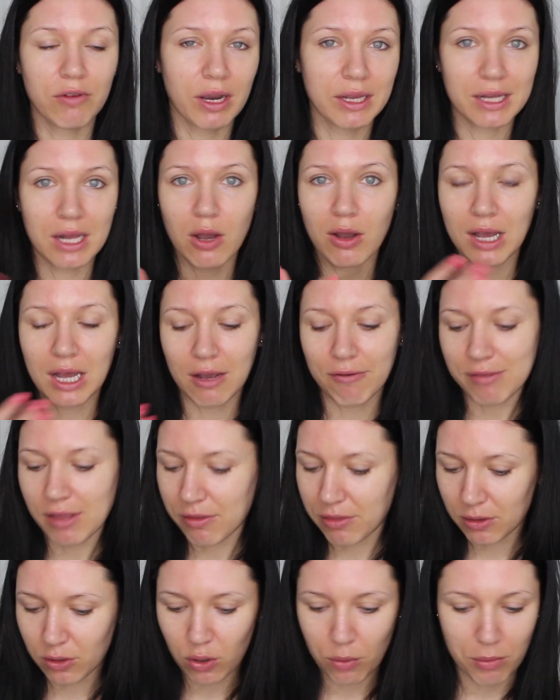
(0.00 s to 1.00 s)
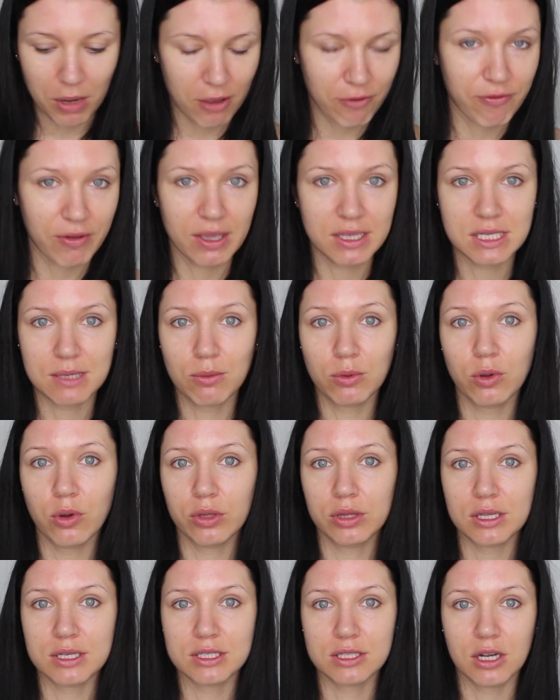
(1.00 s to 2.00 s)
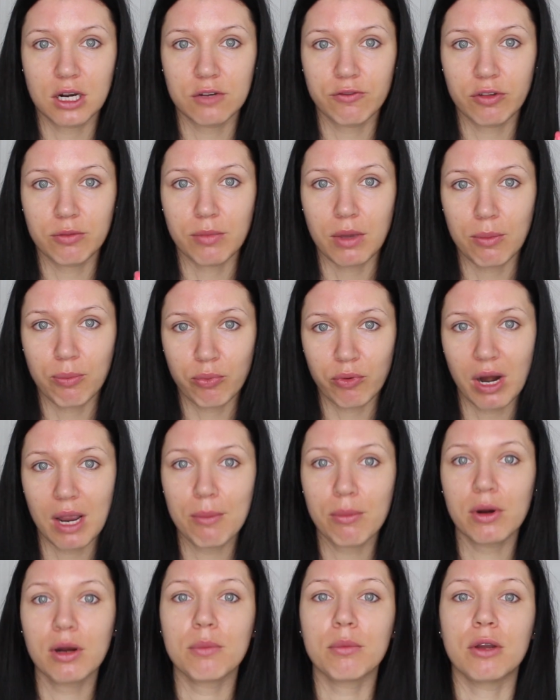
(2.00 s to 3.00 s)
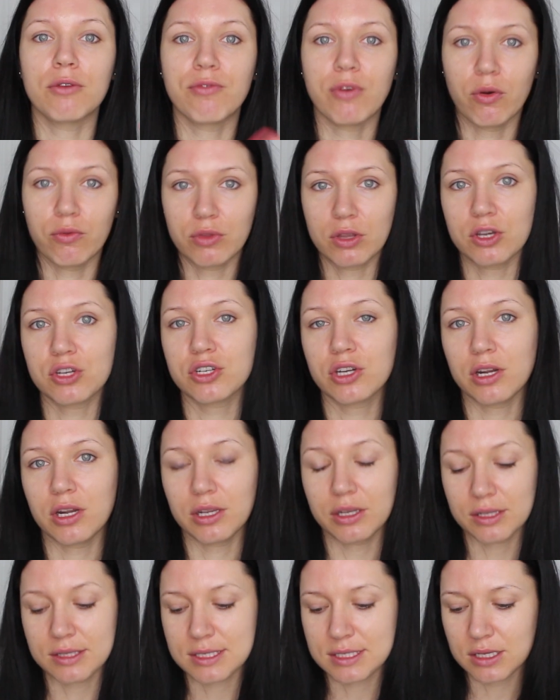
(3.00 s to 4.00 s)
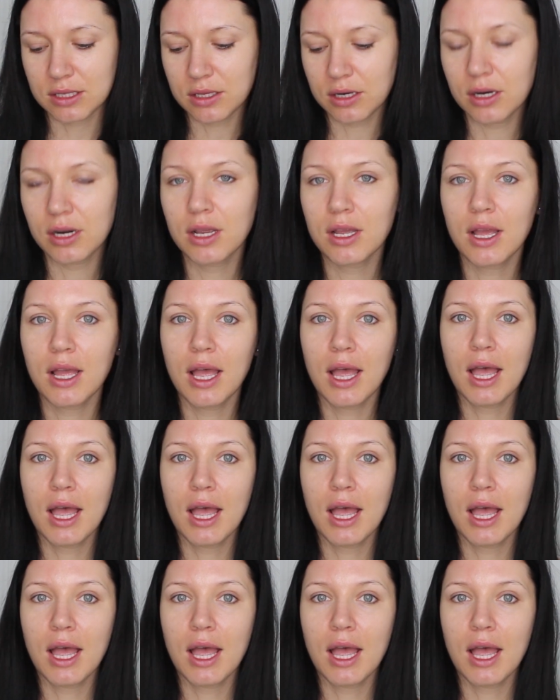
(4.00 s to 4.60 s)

Right now I have nothing on my face. I'm going to start with my primer, my foundation and concealer,